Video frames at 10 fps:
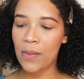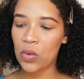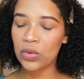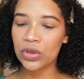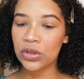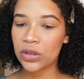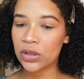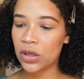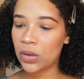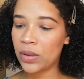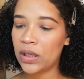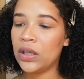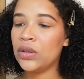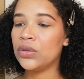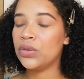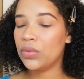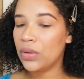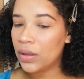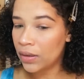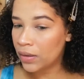also just going into
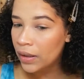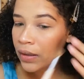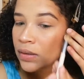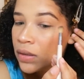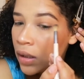that